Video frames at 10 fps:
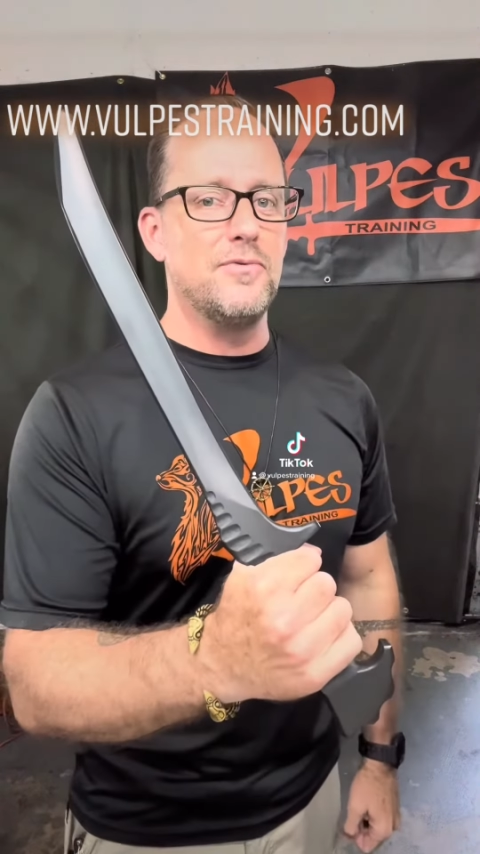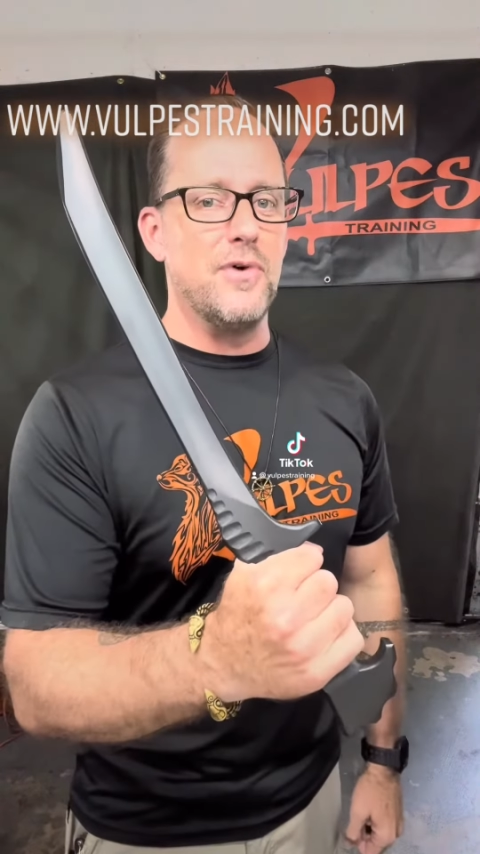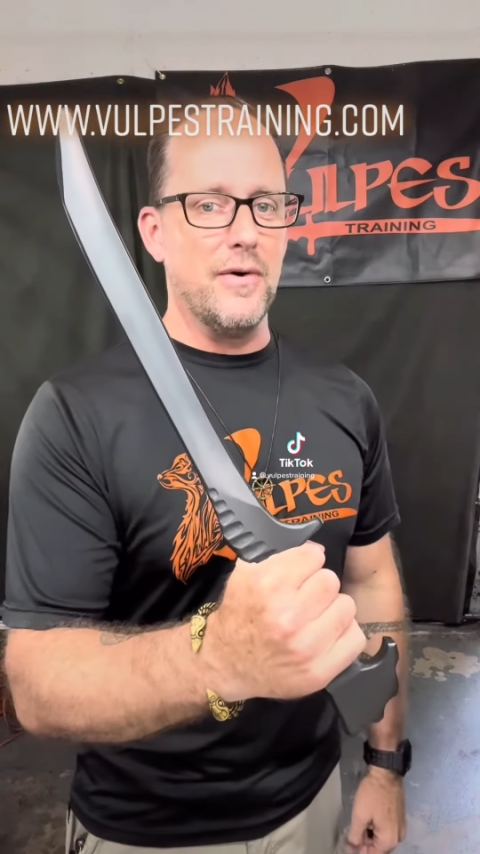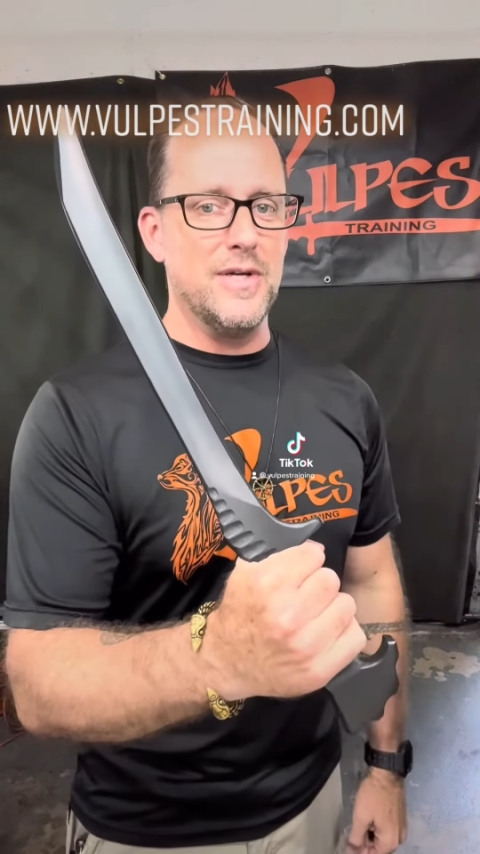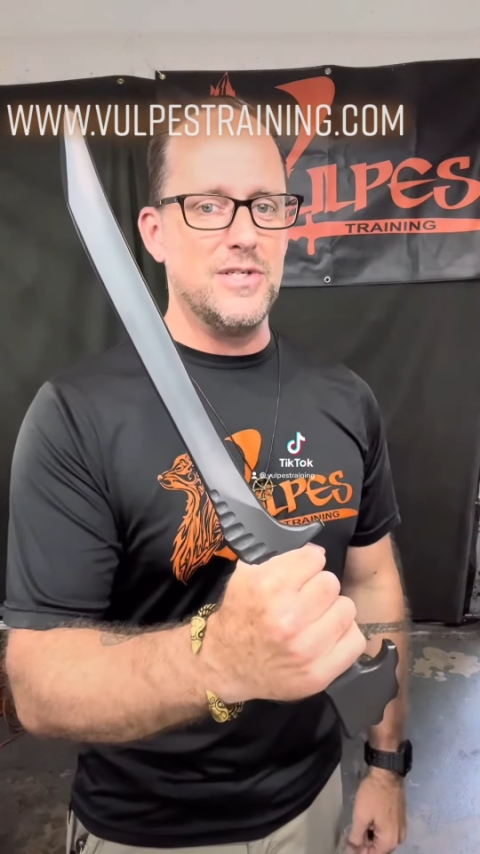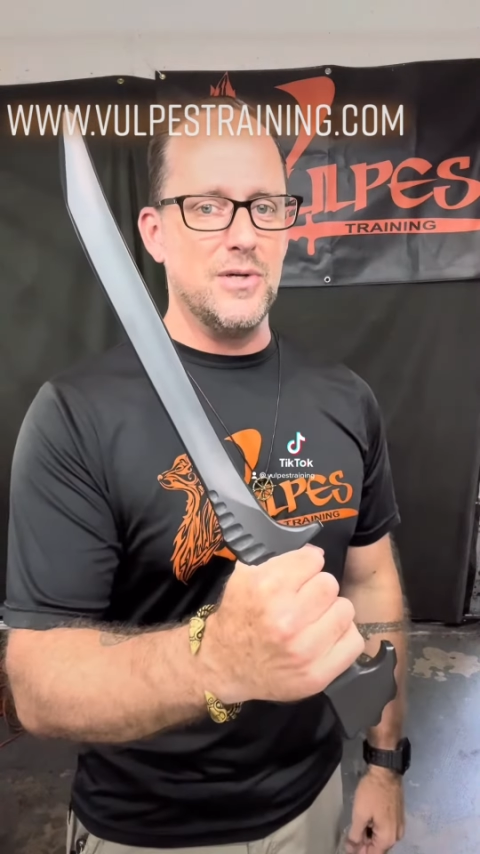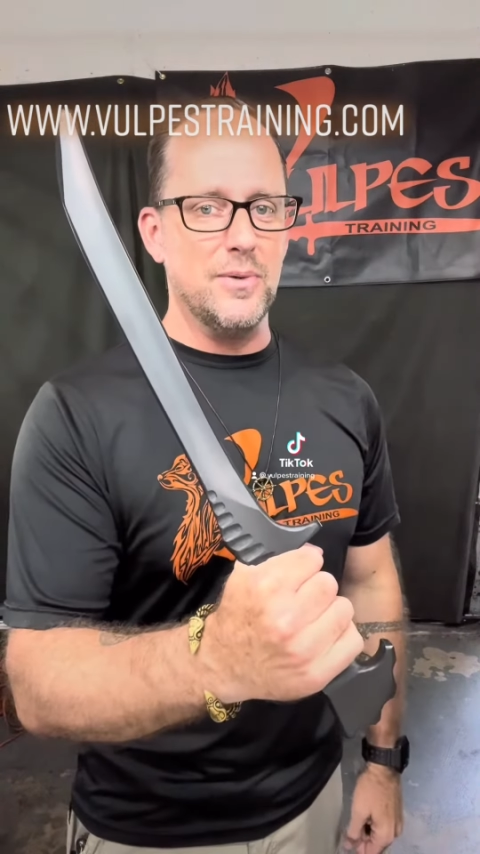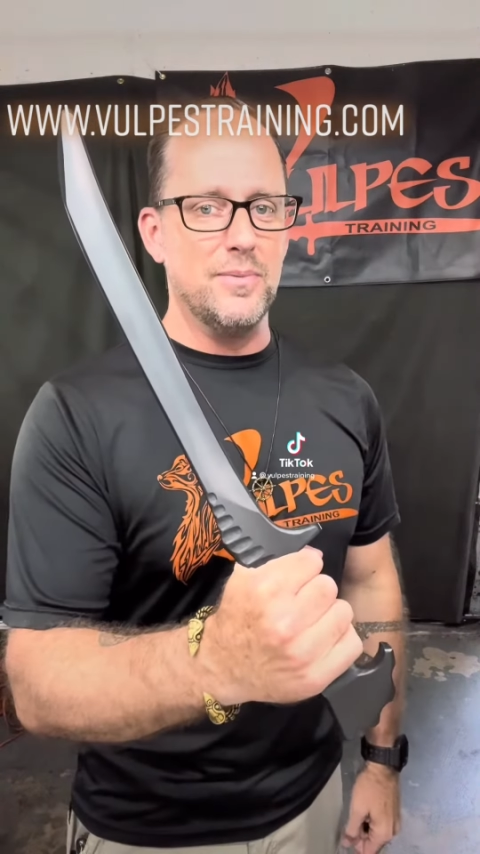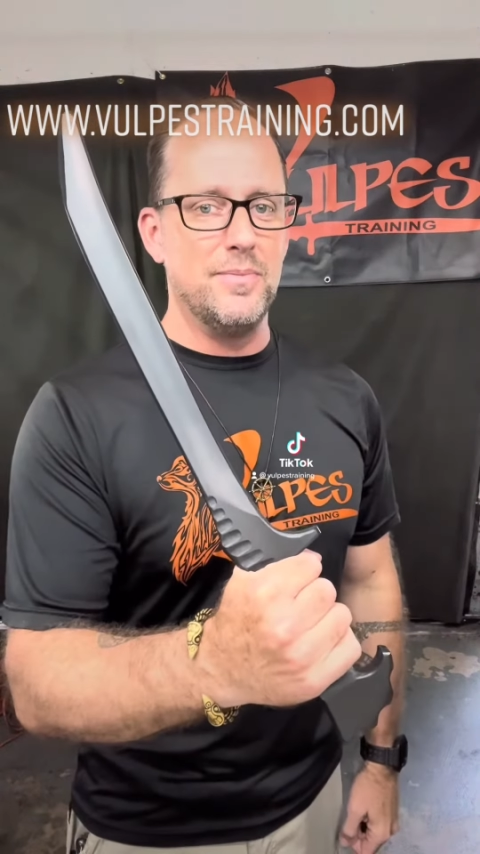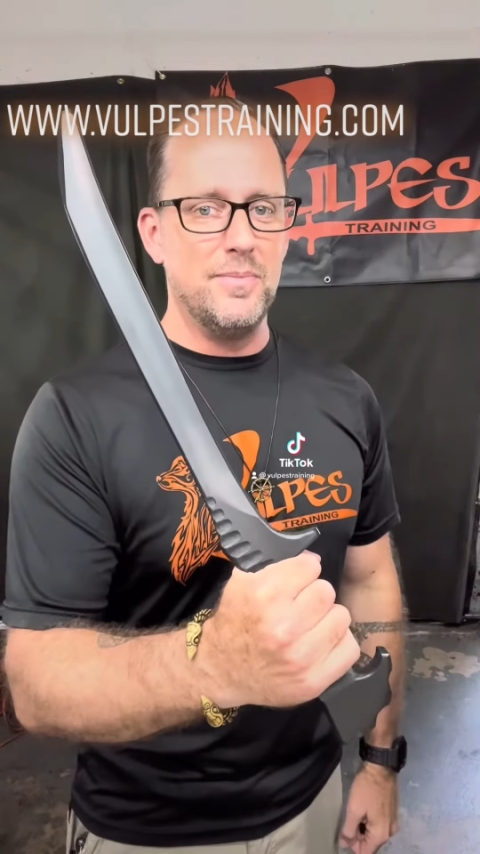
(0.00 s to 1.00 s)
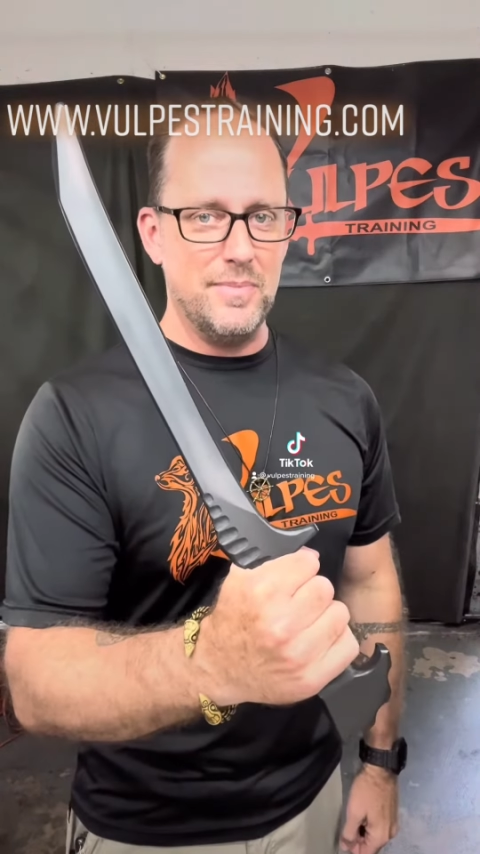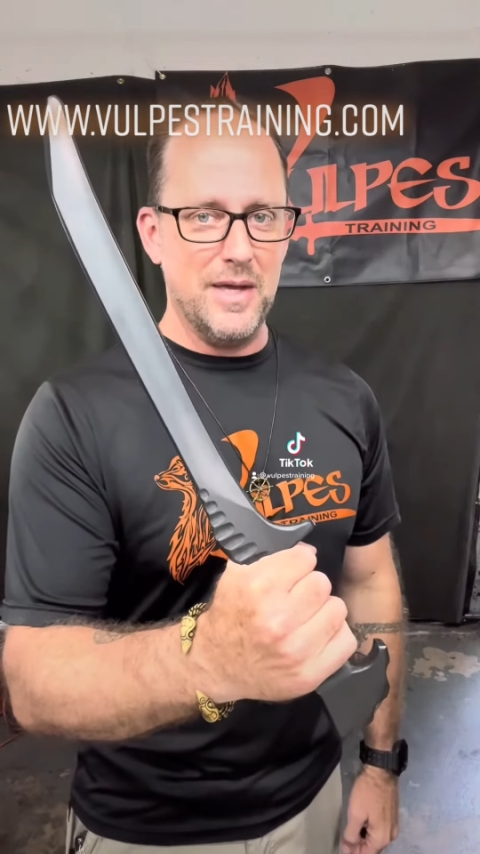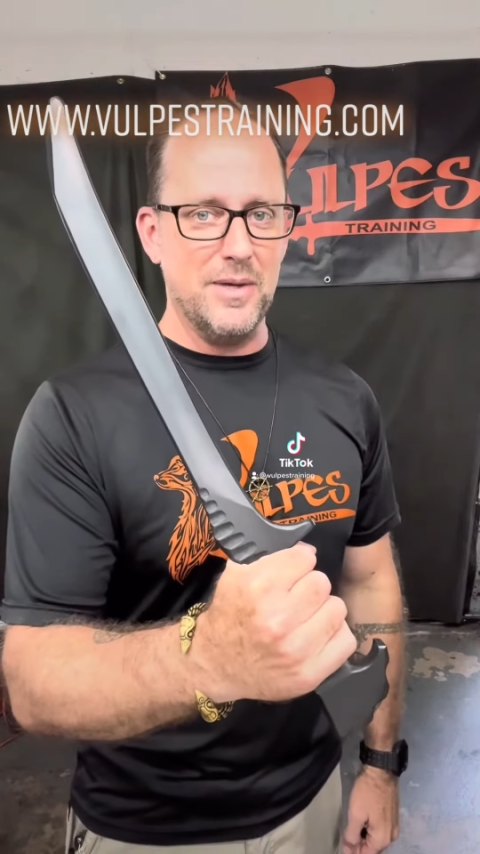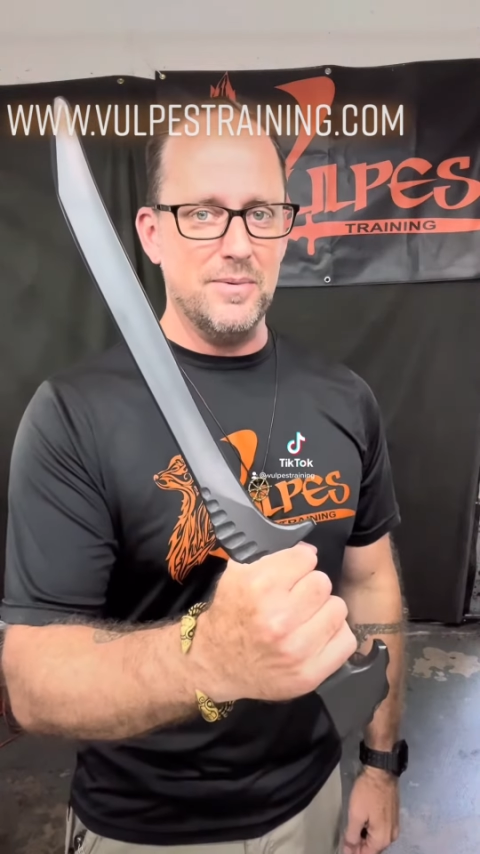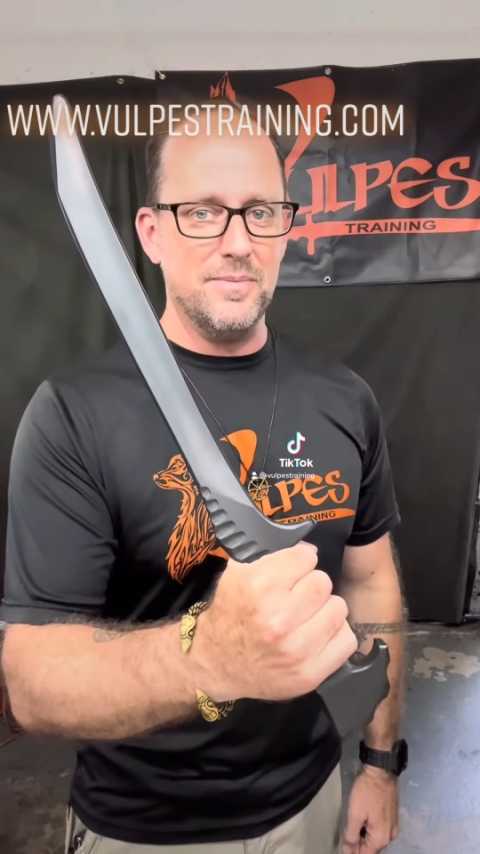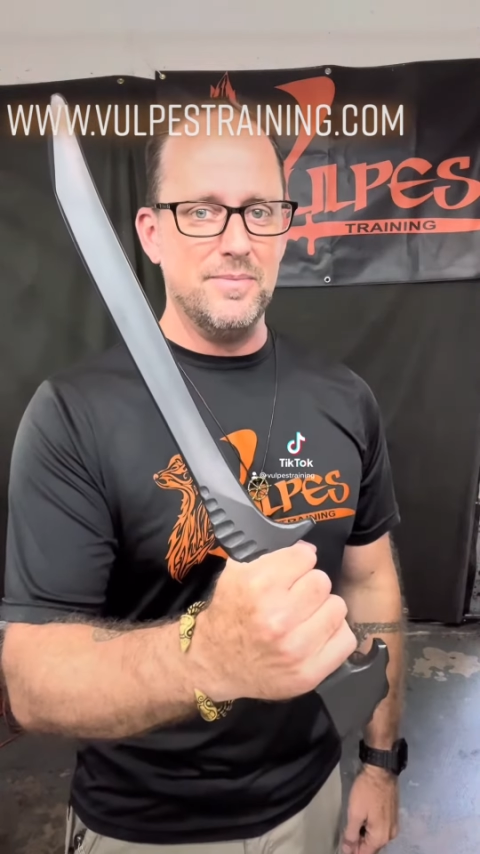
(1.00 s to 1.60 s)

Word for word: very soon. Thank you.